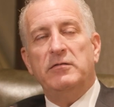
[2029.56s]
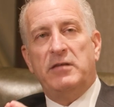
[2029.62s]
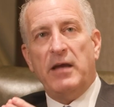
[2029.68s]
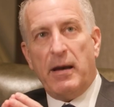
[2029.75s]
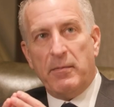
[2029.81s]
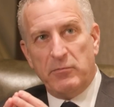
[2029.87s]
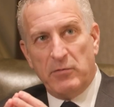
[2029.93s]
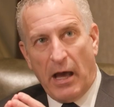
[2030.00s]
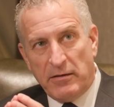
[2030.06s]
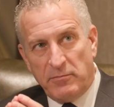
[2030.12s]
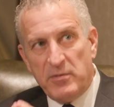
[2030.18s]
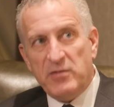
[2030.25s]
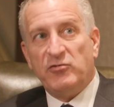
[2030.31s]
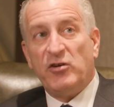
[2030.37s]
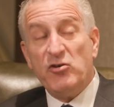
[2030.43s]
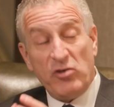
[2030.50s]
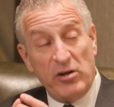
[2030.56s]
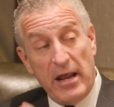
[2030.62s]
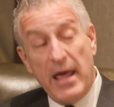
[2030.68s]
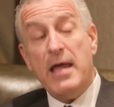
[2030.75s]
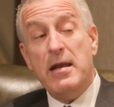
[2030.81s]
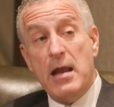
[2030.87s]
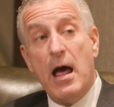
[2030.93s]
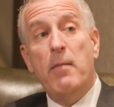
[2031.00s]
the administration
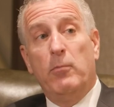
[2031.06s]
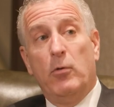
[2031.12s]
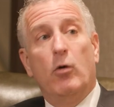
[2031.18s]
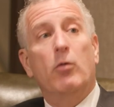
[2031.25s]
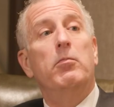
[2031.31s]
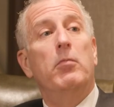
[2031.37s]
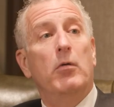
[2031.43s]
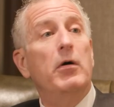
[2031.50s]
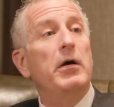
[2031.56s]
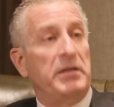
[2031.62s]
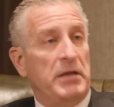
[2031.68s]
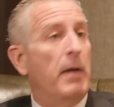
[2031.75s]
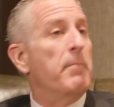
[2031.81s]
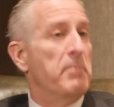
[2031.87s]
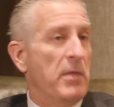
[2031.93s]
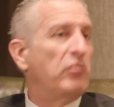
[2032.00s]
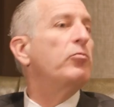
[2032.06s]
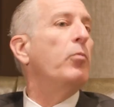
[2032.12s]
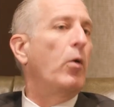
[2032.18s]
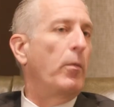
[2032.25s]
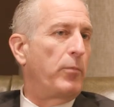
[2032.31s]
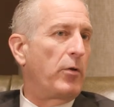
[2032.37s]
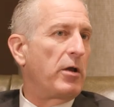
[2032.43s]
and AMLO, they are much more